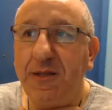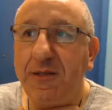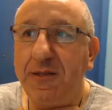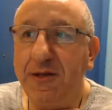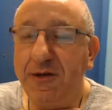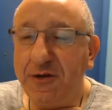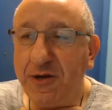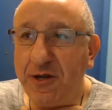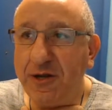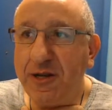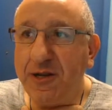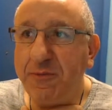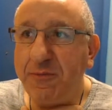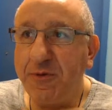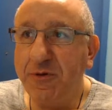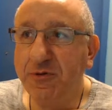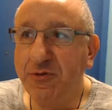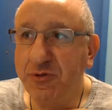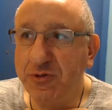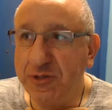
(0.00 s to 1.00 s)
They're not
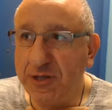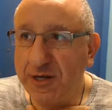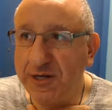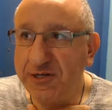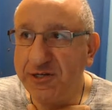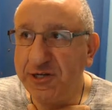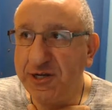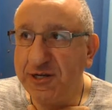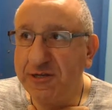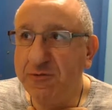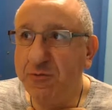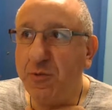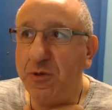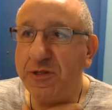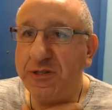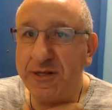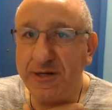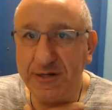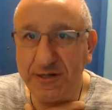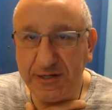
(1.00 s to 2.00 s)
able to digest
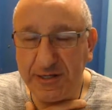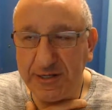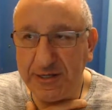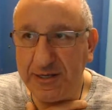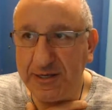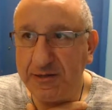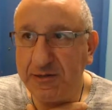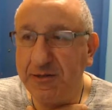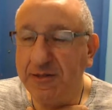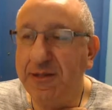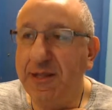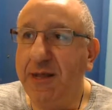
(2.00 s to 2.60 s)
what they're eating.